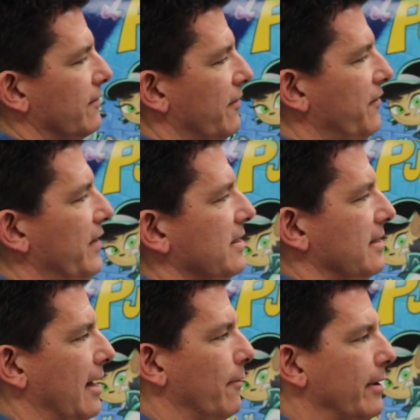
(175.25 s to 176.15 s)
of a fist
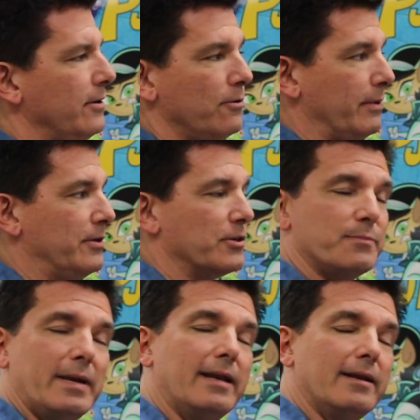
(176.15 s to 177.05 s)
now. We just
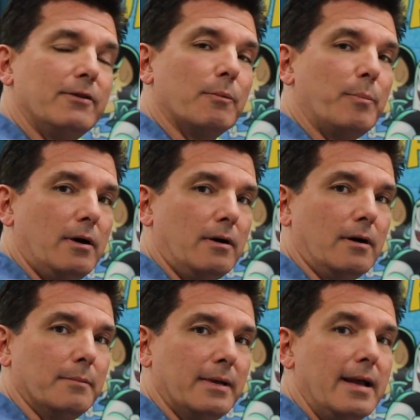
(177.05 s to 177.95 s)
made it into a
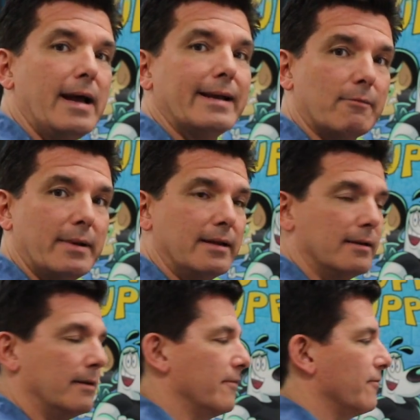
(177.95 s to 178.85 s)
palm. Now we're making it
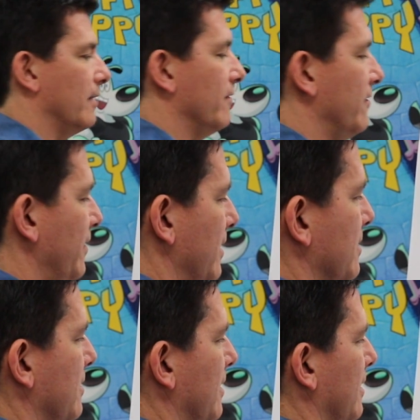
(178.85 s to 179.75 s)
into the front of a
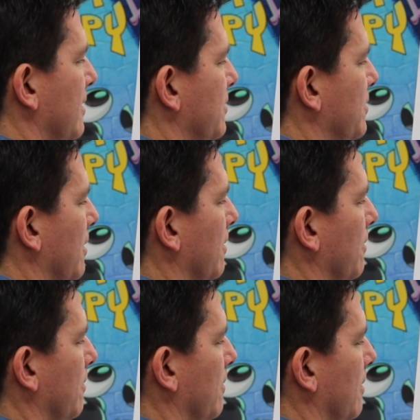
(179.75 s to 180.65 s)
fist.
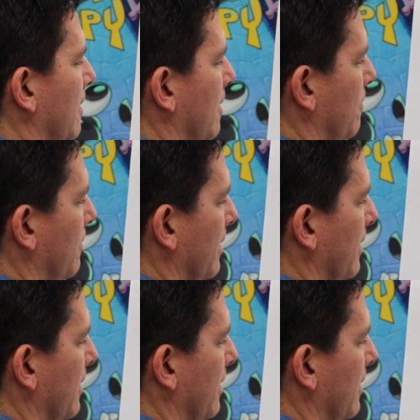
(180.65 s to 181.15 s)
So we're